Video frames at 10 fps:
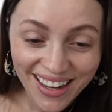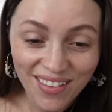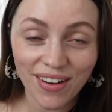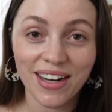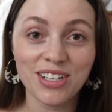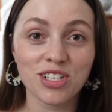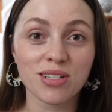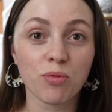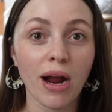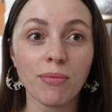foundations
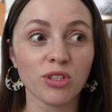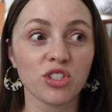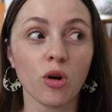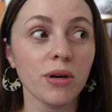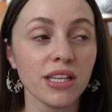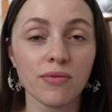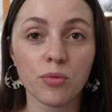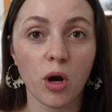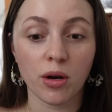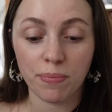and primers. So many of them have
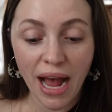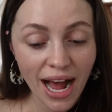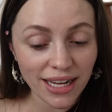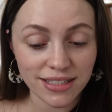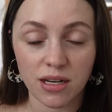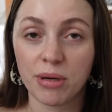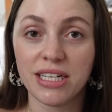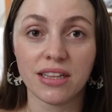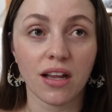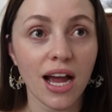gone bad. Some I
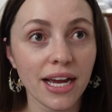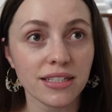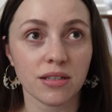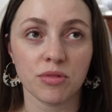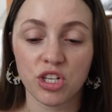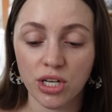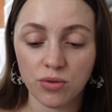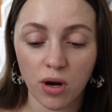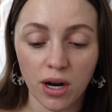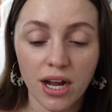didn't like. Some of the shades
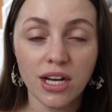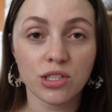were wrong.